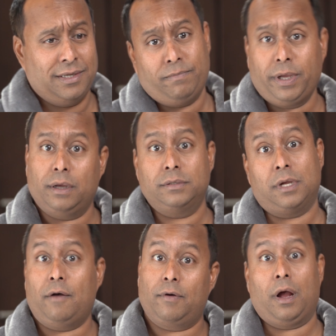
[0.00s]
Because
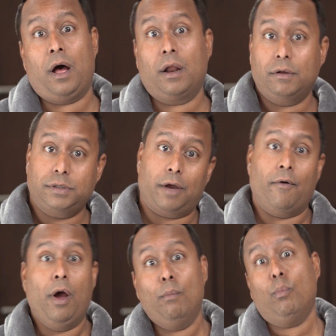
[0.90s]
avocados have
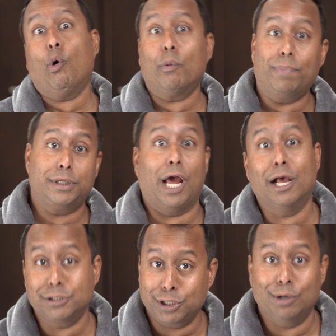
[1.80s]
more
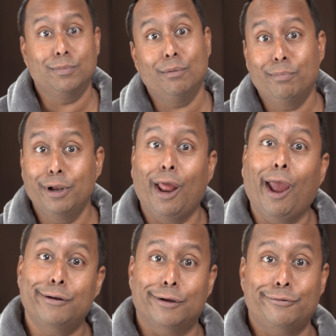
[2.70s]
potassium than
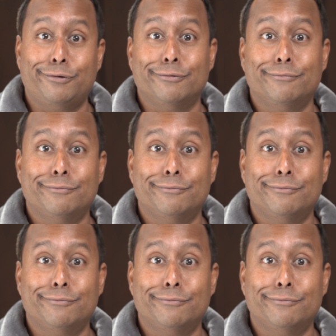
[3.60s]
bananas.